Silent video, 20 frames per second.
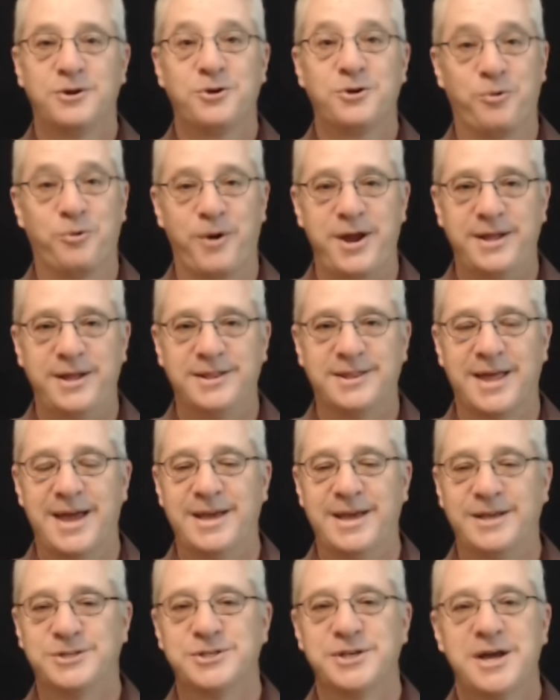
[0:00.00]
Great,
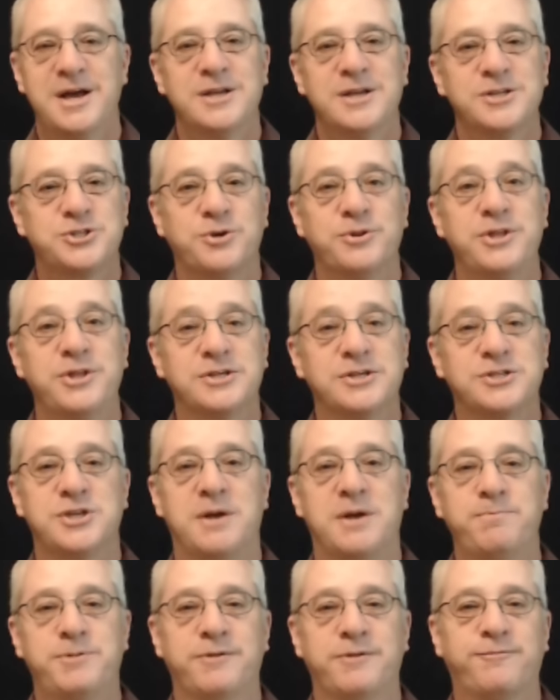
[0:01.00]
thanks. So the
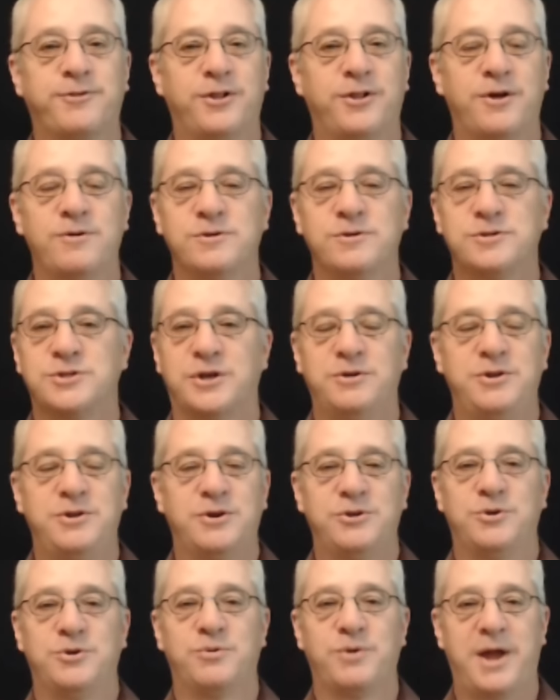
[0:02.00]
assumptive close,
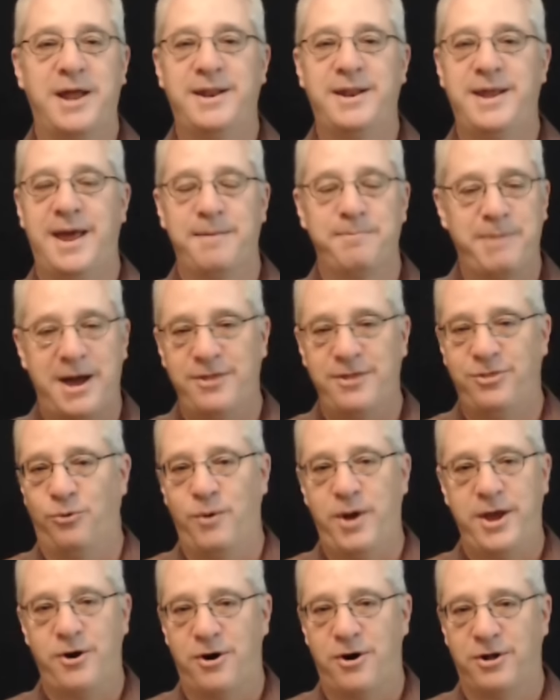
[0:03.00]
and by the
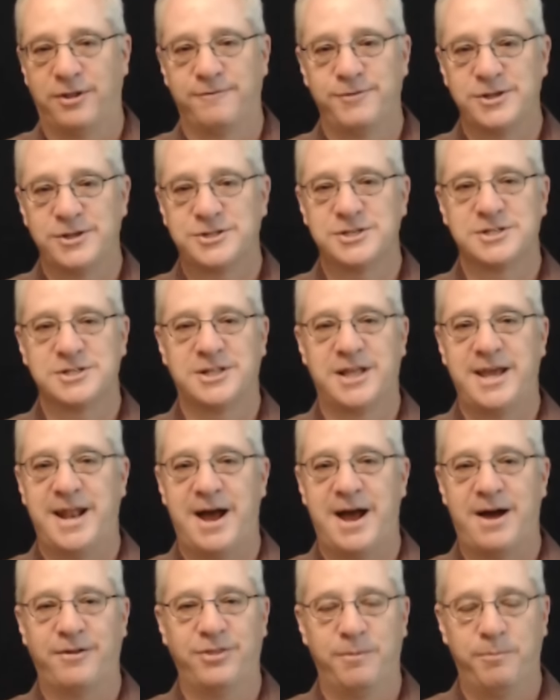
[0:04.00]
way, all of this is laid
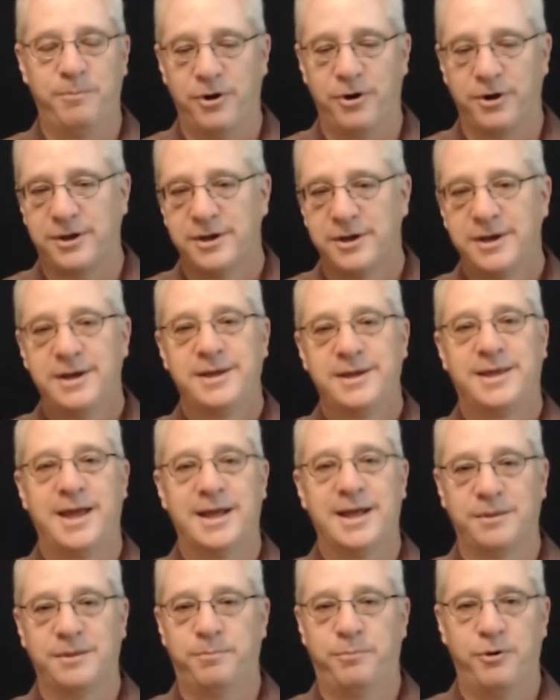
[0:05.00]
out in the book.
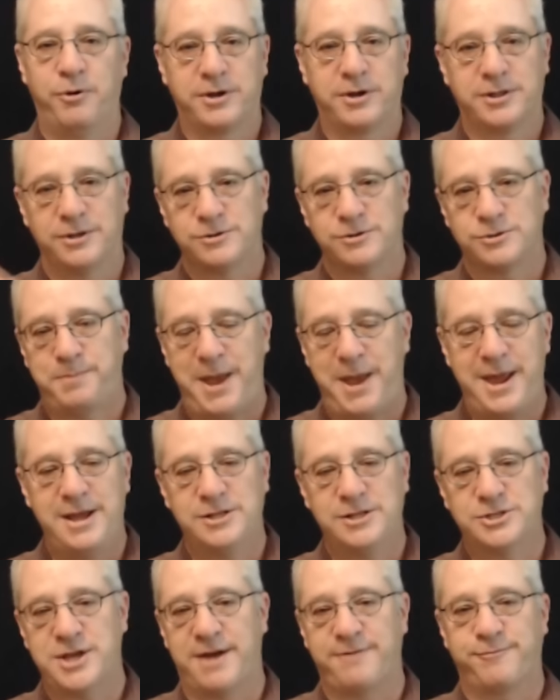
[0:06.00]
Get the book. There's
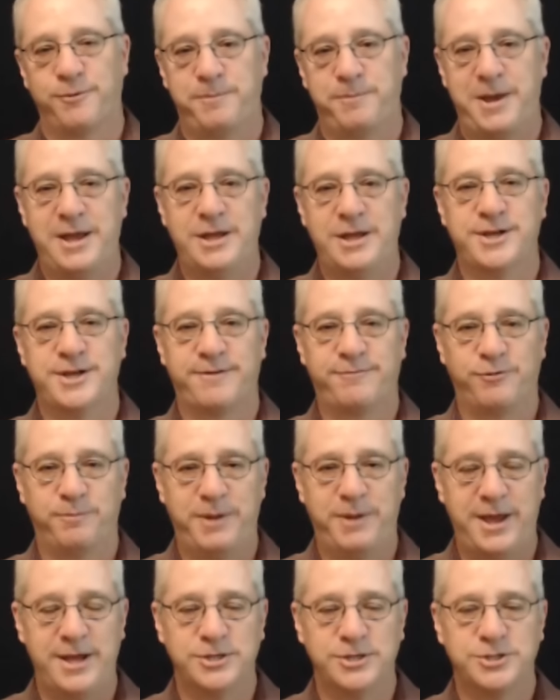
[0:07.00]
page after page after
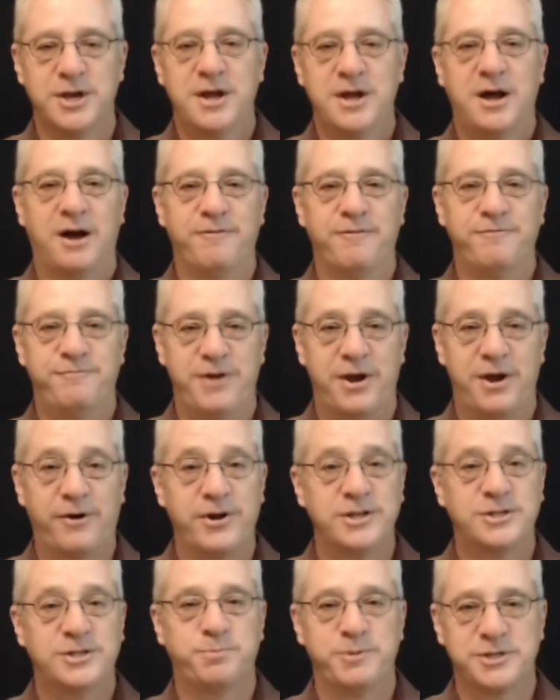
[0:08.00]
page of
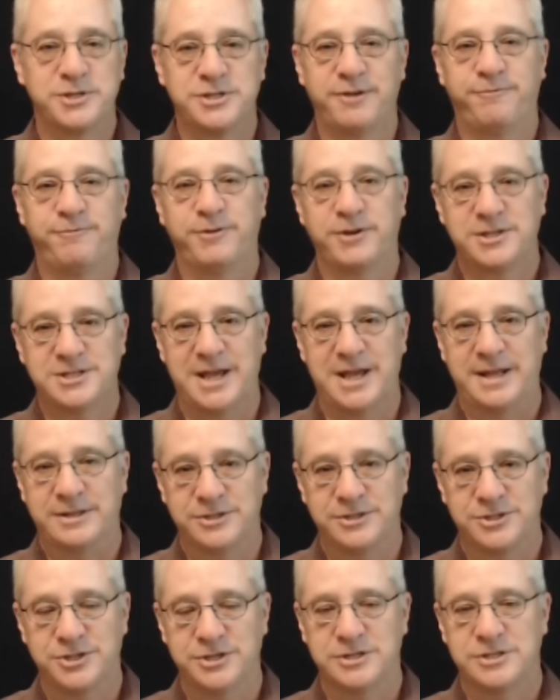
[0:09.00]
very specific
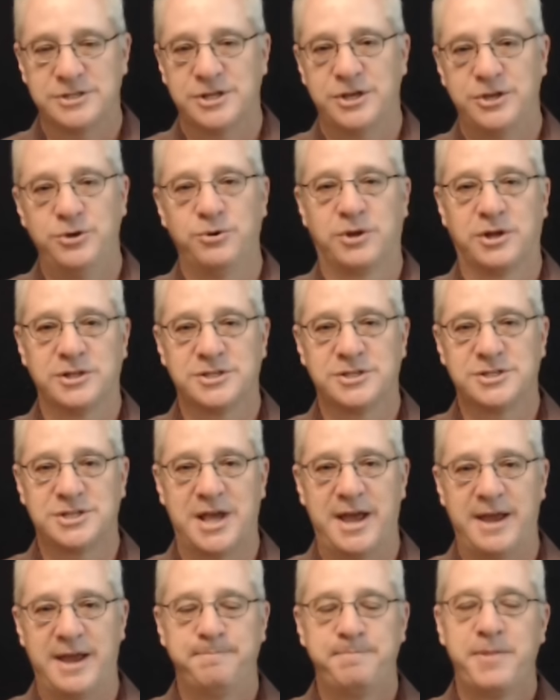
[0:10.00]
sentences that you can
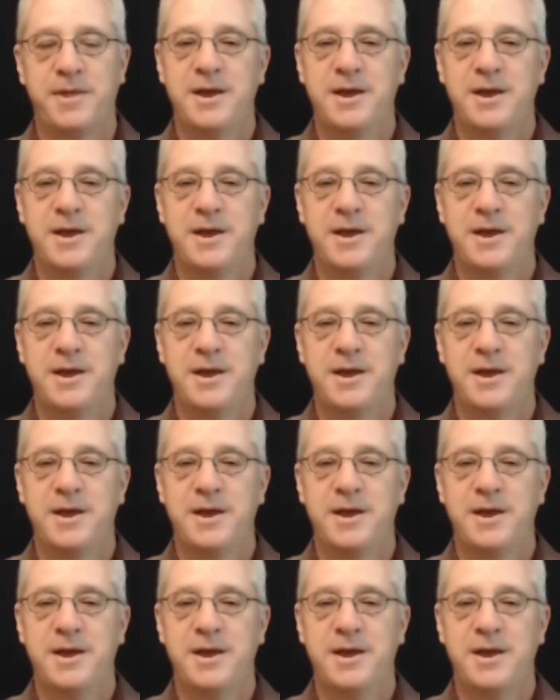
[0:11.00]
say.